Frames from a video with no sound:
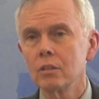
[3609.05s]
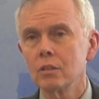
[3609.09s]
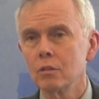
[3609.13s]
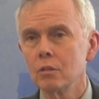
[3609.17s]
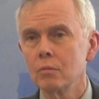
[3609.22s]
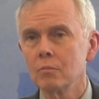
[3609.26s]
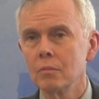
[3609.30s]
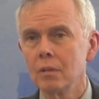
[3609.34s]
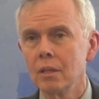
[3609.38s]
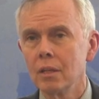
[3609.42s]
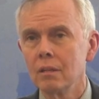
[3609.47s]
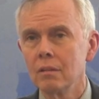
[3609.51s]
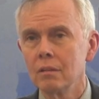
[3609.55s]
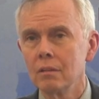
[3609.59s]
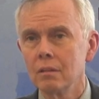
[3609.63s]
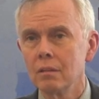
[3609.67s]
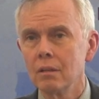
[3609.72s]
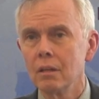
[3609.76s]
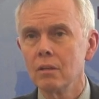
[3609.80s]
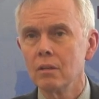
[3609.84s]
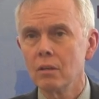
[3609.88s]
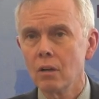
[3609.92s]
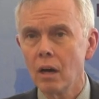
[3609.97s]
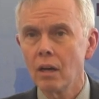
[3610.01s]
to them than,
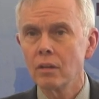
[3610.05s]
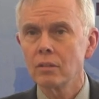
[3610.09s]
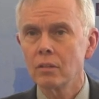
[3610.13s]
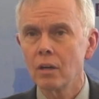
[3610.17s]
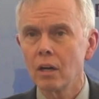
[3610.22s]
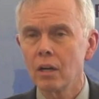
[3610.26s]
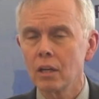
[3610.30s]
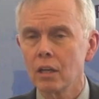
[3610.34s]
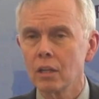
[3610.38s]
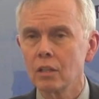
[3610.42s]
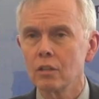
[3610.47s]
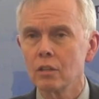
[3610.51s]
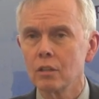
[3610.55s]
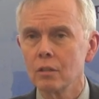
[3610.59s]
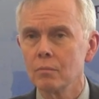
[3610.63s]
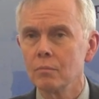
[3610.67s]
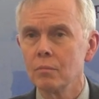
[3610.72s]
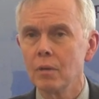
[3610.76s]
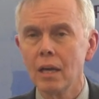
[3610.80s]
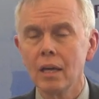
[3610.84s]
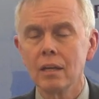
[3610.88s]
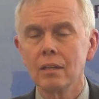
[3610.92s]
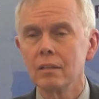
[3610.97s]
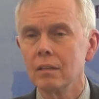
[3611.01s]
than not talking to
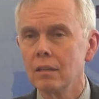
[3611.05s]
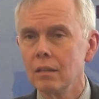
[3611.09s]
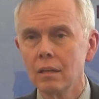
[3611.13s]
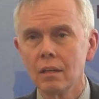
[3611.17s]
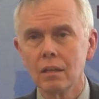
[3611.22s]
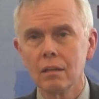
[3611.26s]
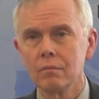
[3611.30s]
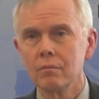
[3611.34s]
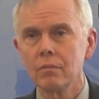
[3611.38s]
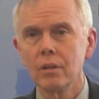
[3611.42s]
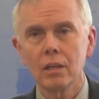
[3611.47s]
them, and in,